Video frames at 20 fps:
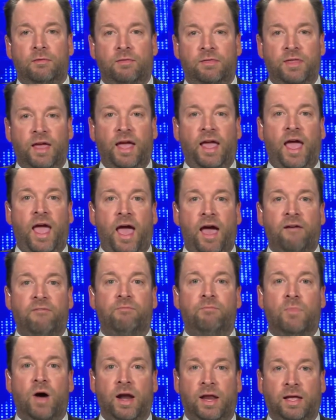they have
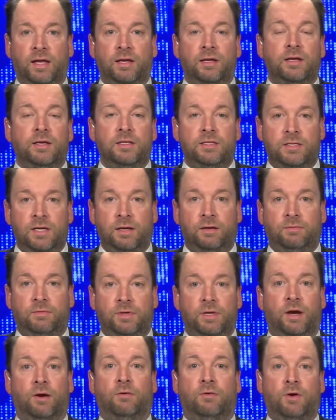money to,
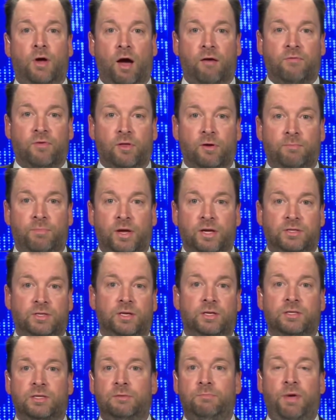you know, cover their
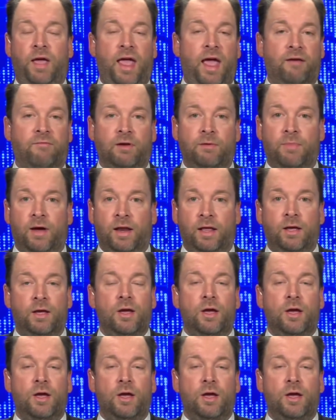business and pay everybody.